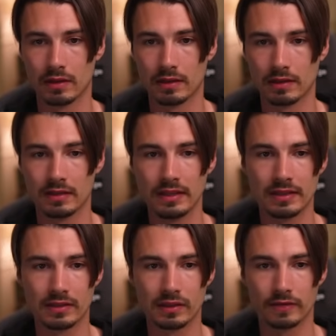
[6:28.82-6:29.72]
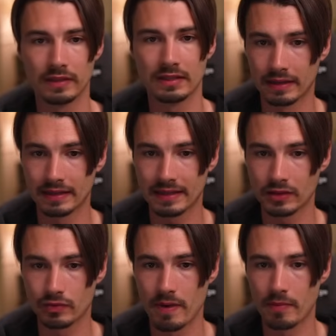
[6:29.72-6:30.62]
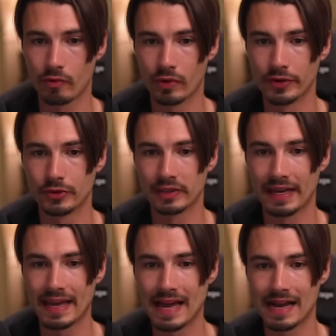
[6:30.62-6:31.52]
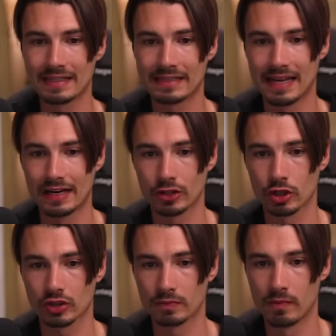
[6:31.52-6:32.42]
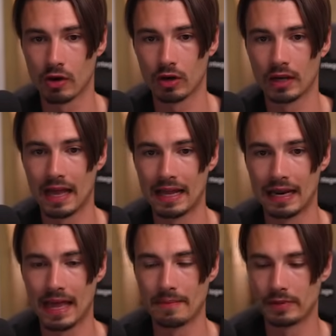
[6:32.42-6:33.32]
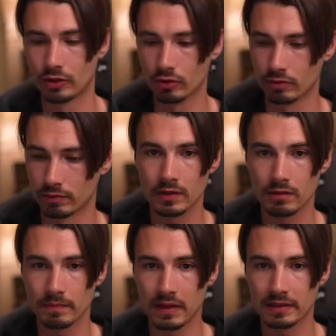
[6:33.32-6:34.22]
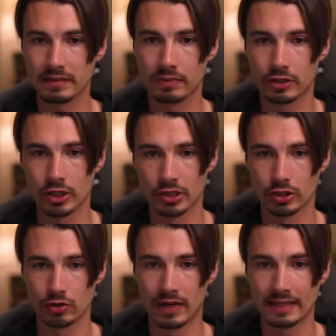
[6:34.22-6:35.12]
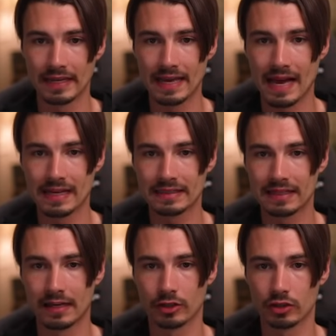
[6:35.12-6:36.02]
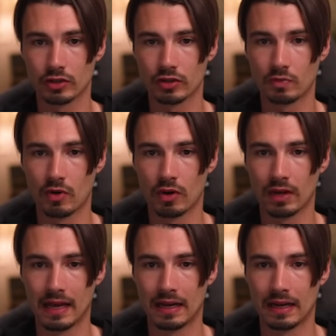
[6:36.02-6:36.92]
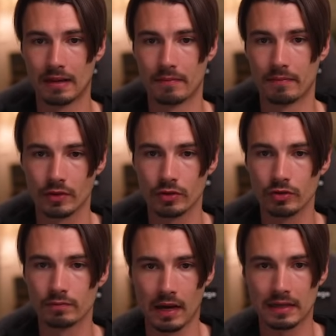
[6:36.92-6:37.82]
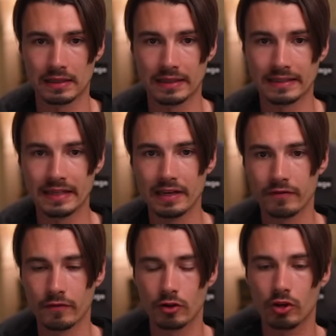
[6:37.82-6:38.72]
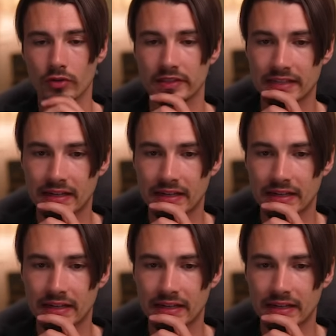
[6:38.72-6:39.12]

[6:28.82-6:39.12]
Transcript: and then the details of it. In this case, remember, we're using AI/SmolLM2. So I'll simply change it to that, AI/SmolLM2. I'll click save, close this